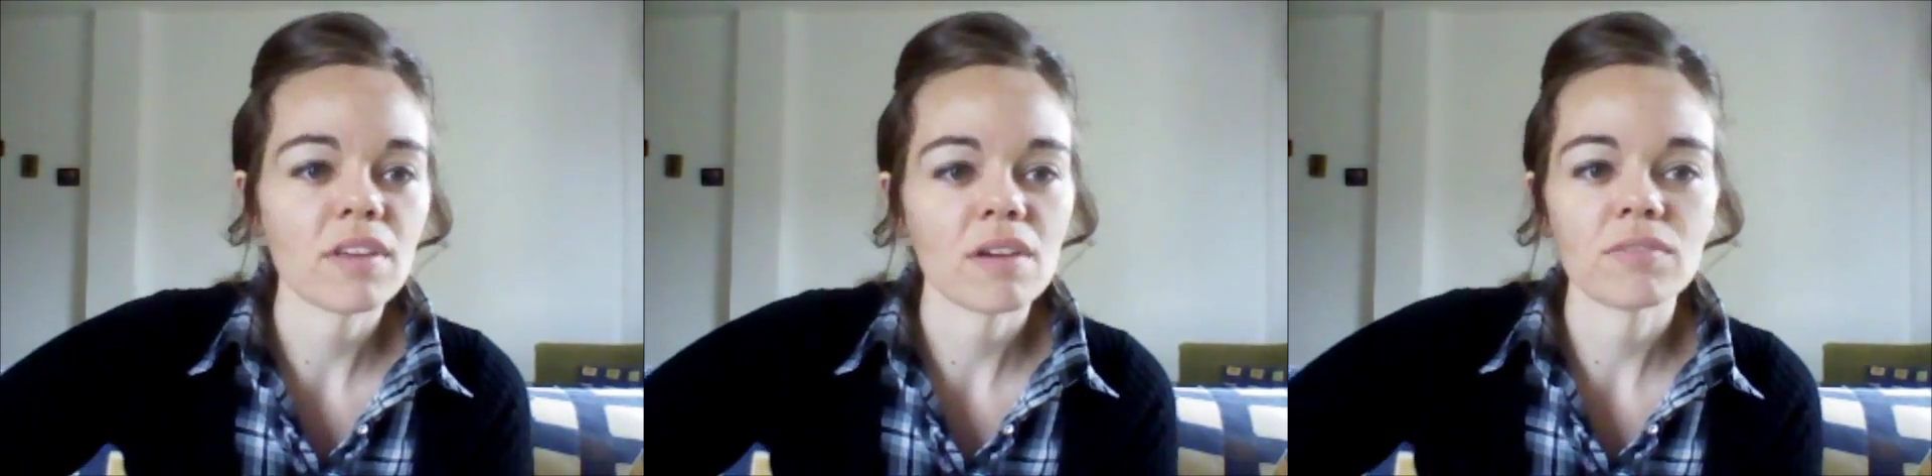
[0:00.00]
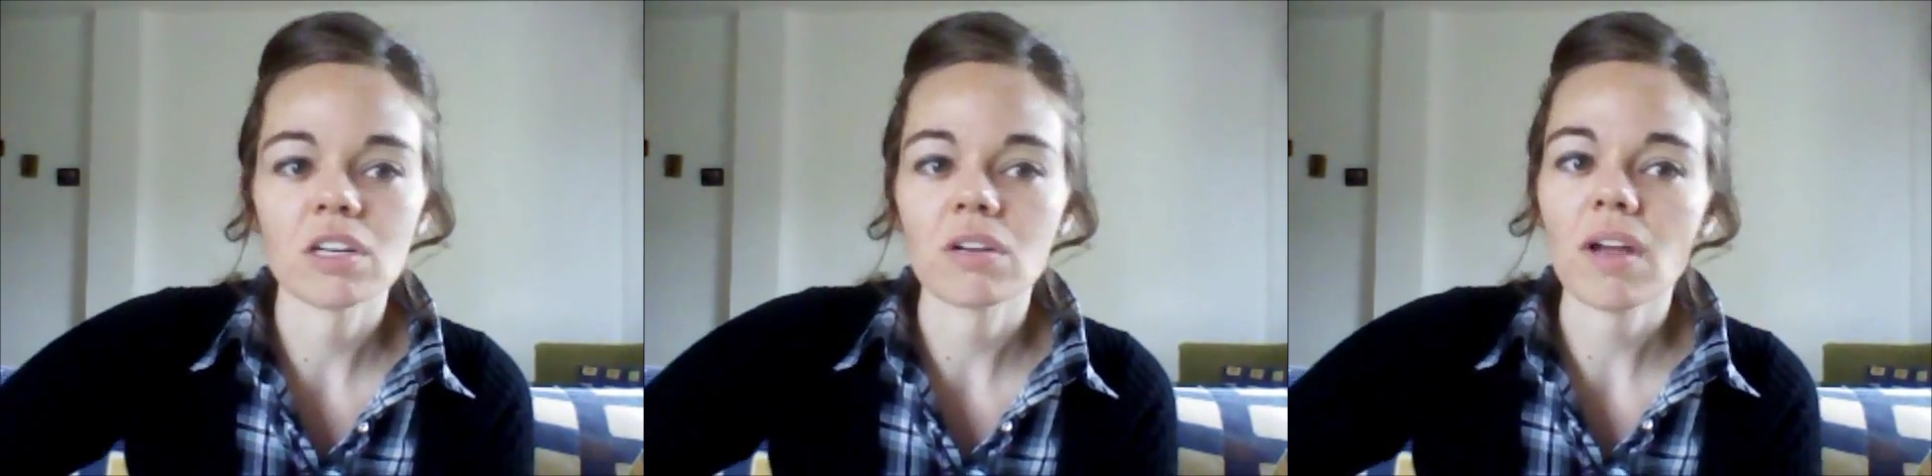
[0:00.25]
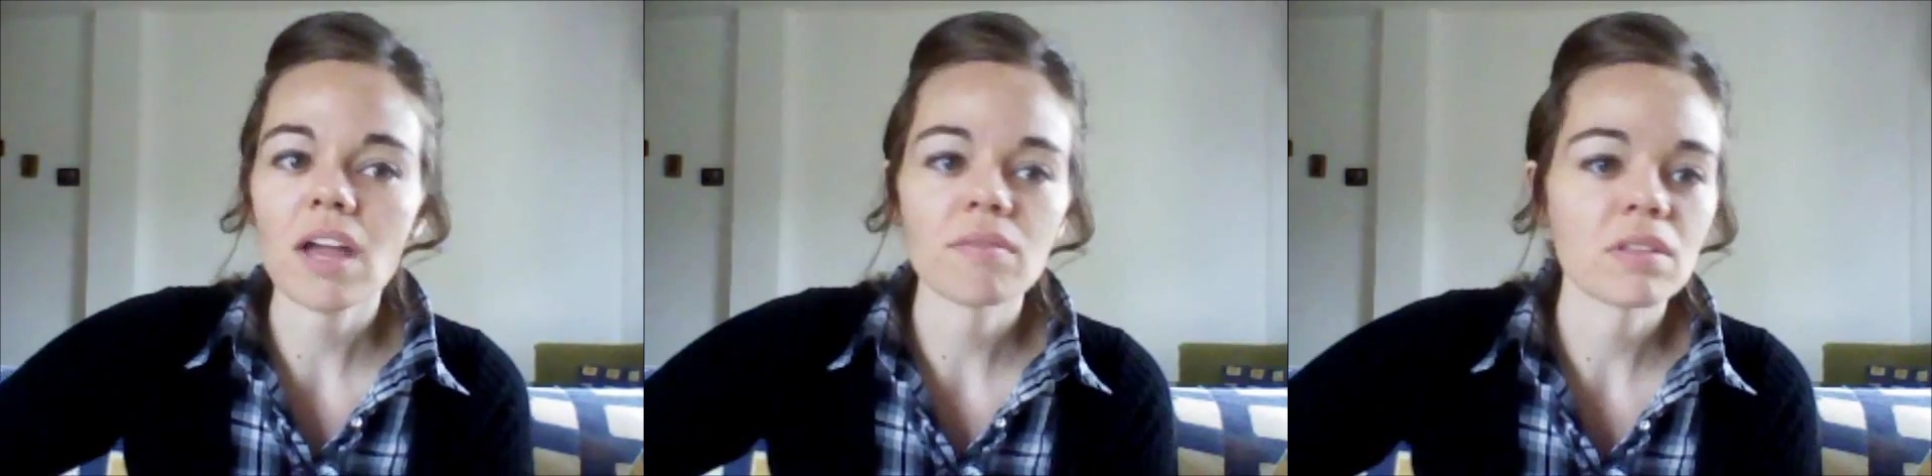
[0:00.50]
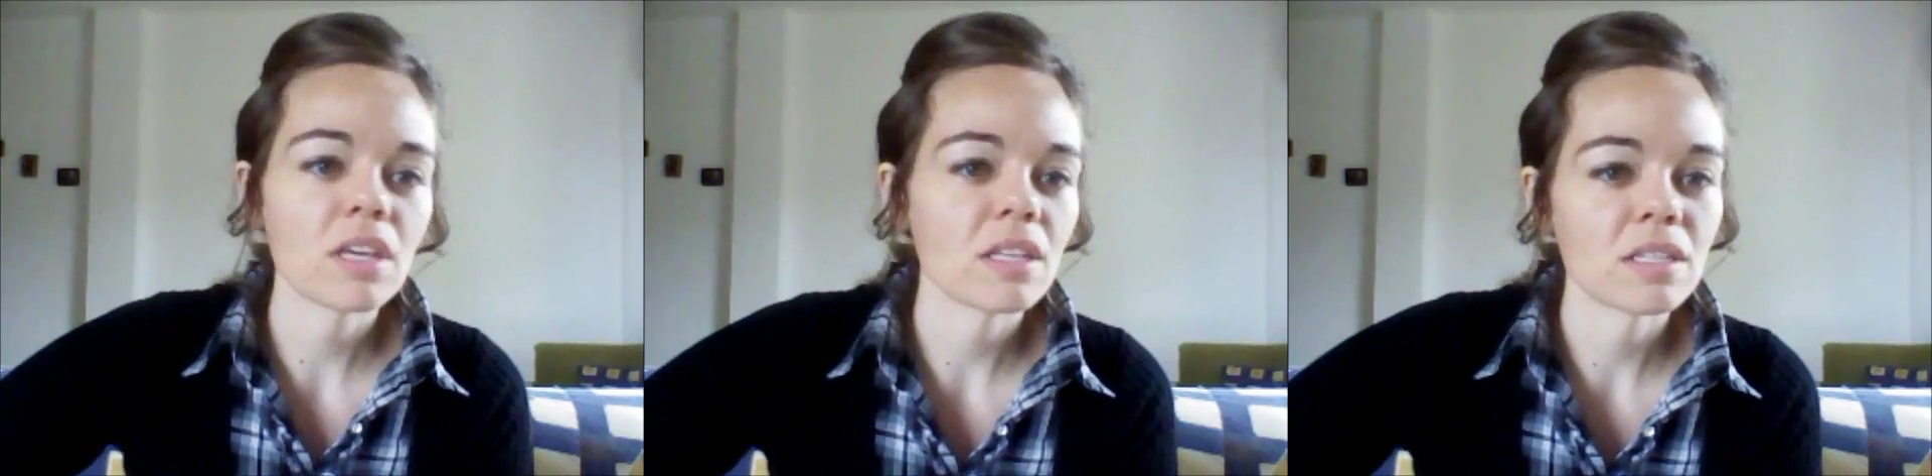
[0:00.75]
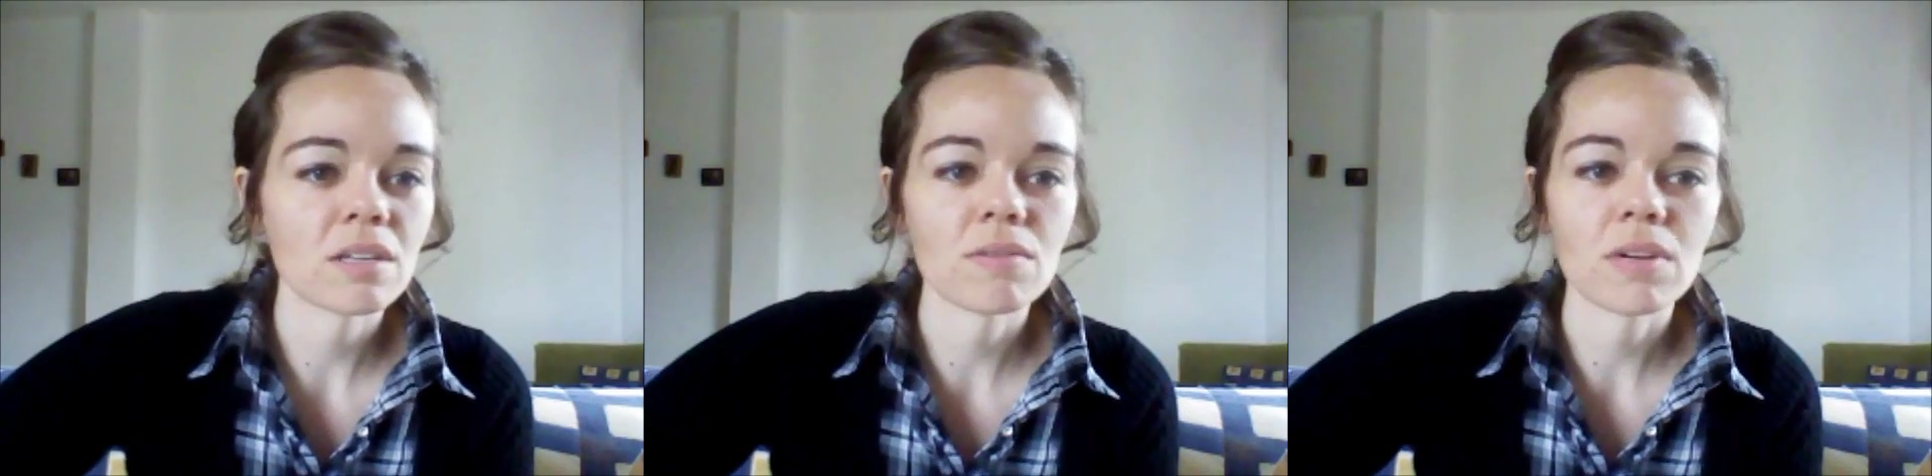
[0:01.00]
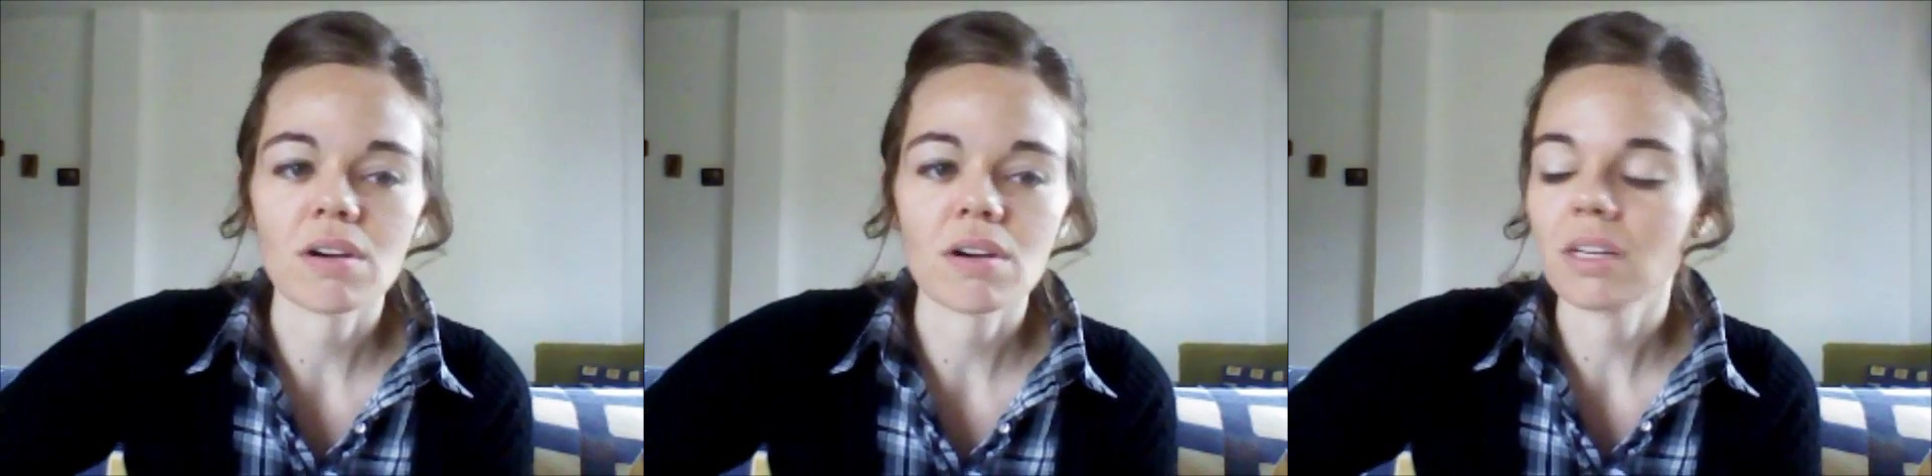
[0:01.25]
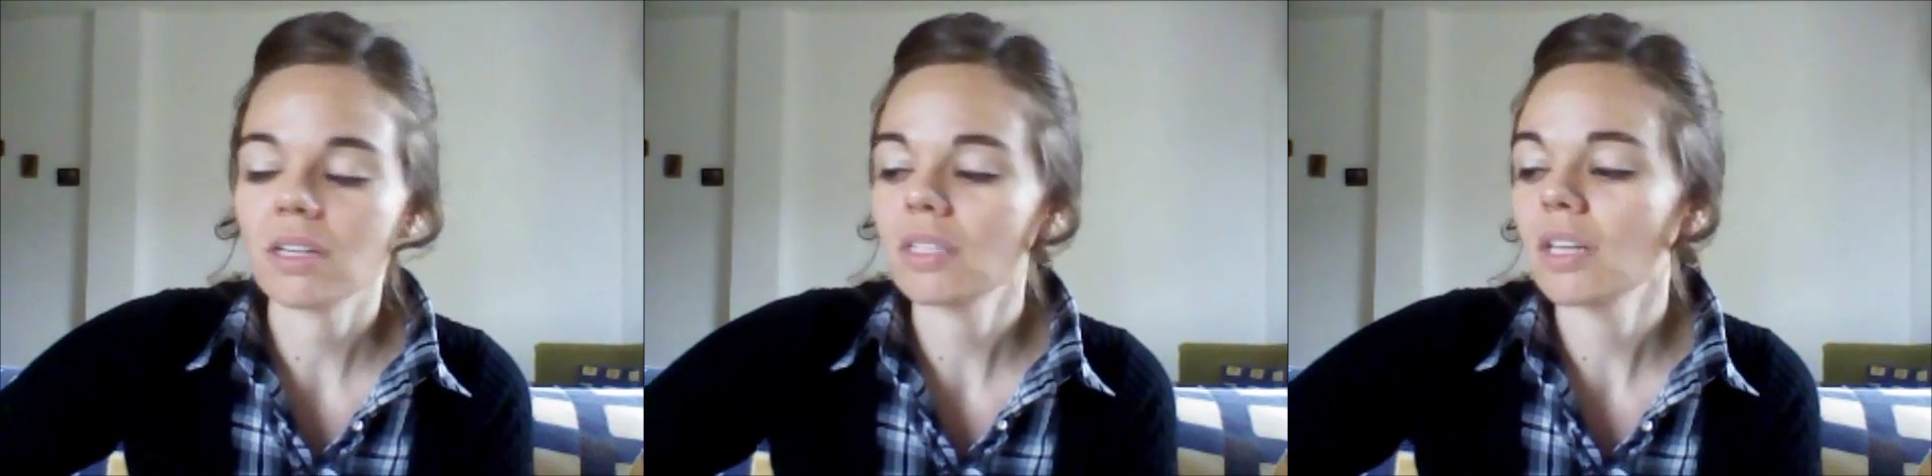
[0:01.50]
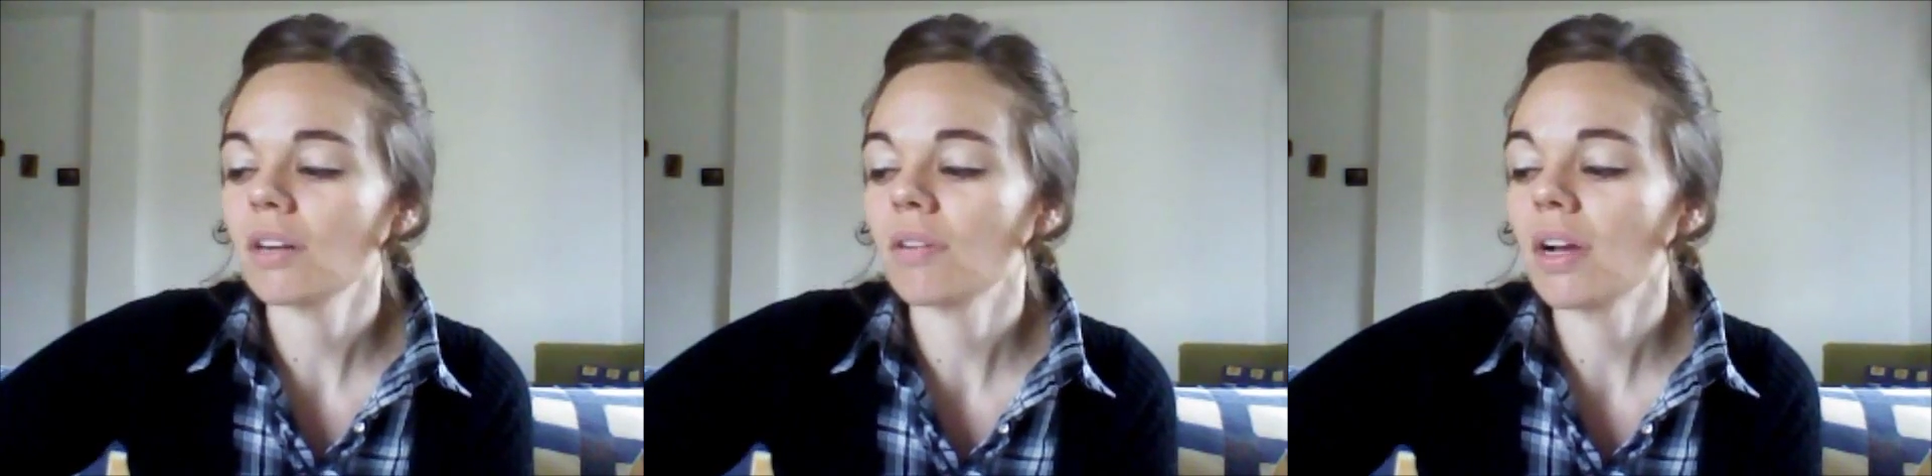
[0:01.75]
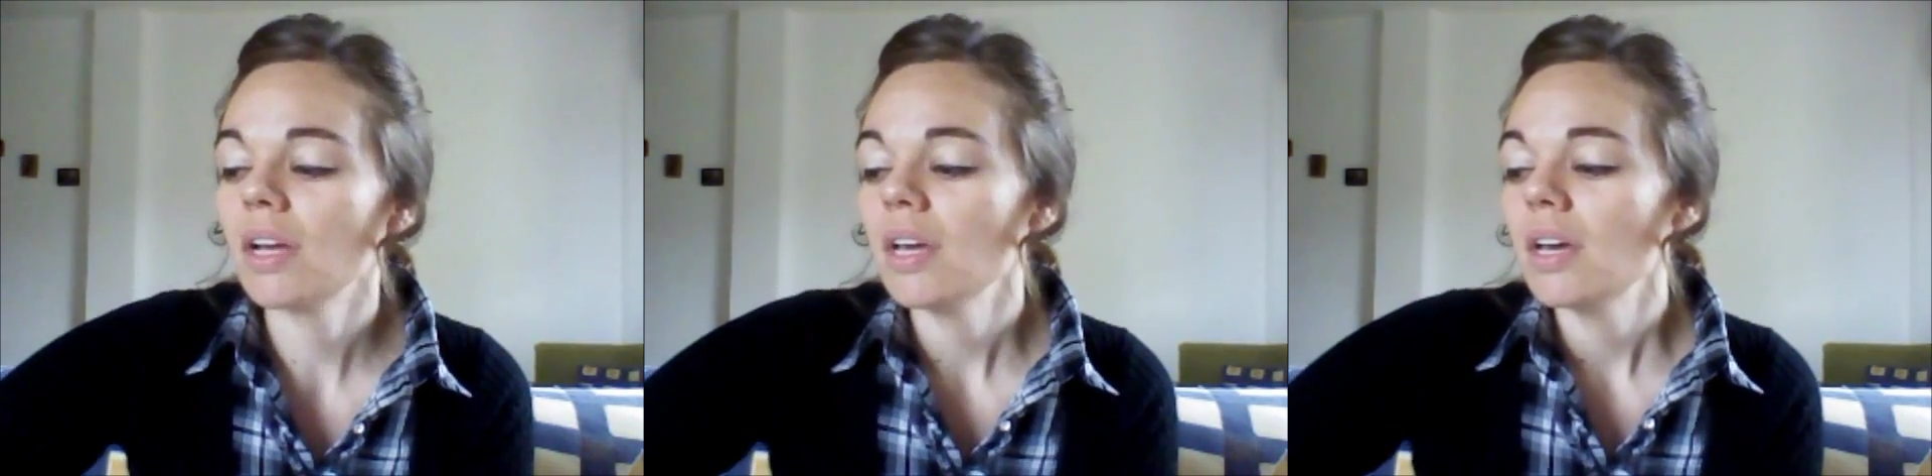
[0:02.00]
They have to know everything that's going on, etc.